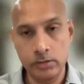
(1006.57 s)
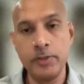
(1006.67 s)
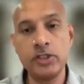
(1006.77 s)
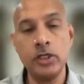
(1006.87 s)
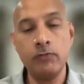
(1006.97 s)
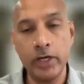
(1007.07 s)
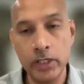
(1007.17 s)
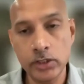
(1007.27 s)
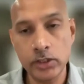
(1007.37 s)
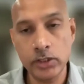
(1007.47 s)
especially in
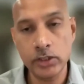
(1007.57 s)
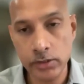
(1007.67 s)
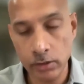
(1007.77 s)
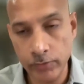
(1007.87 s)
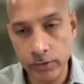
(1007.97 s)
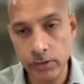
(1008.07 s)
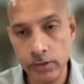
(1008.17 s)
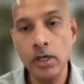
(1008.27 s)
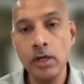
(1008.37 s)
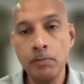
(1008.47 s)
financial services.